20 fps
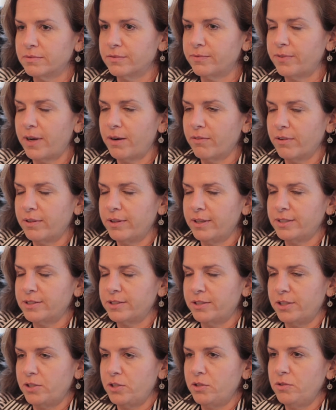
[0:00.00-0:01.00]
favorite
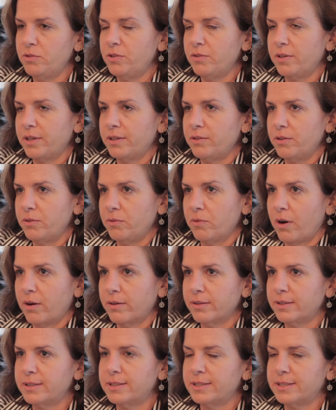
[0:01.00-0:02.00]
things to do, you can do
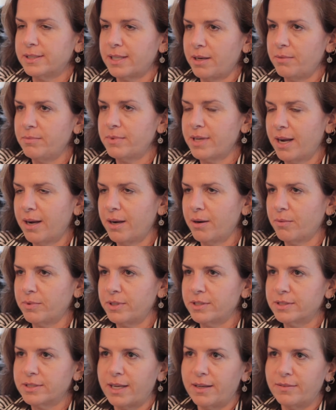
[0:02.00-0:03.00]
all at the same time,
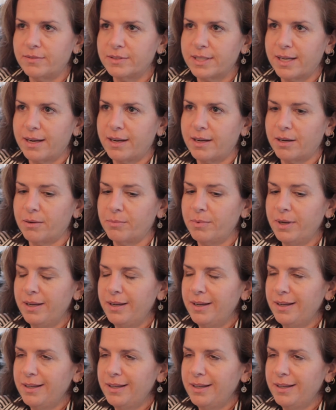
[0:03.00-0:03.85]
which saves time.